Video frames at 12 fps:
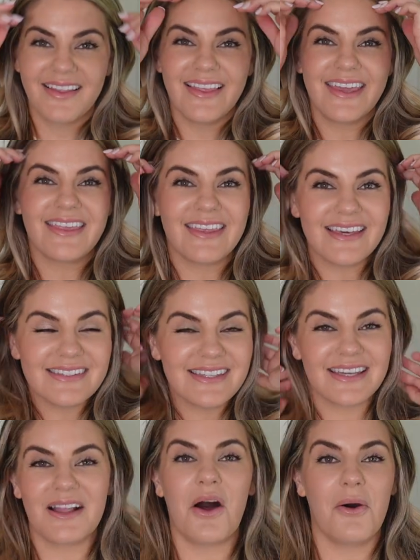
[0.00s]
like this,
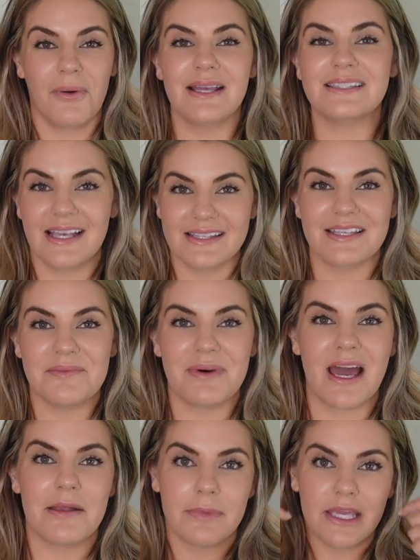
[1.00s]
like it always ends up
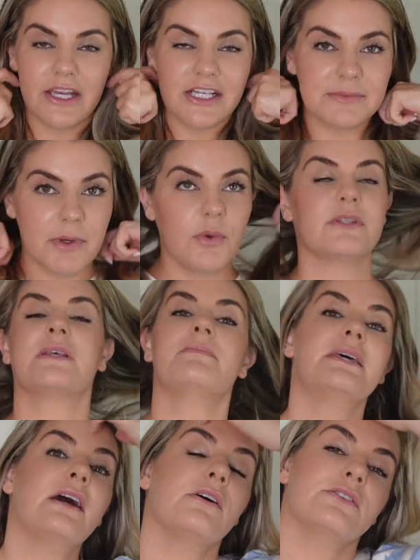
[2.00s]
behind my ears. But
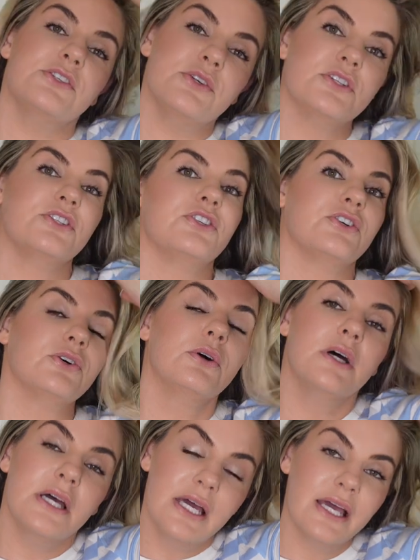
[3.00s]
something else you can do
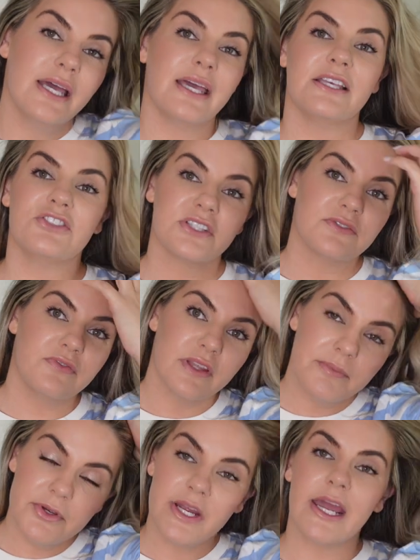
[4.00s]
is just
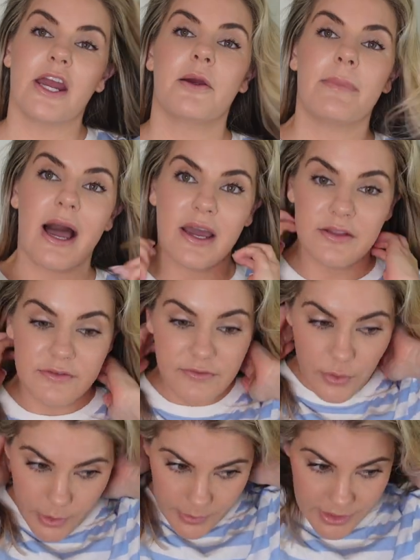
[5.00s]
flip your hair back and
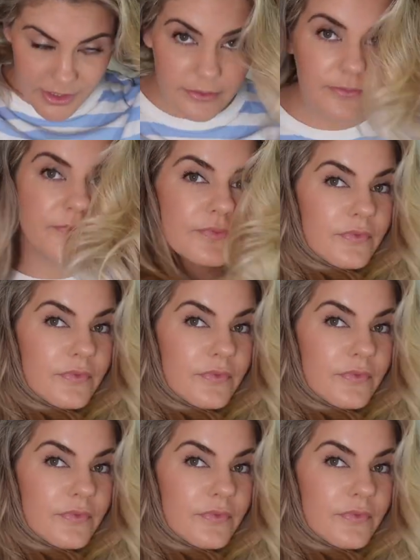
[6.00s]
forward.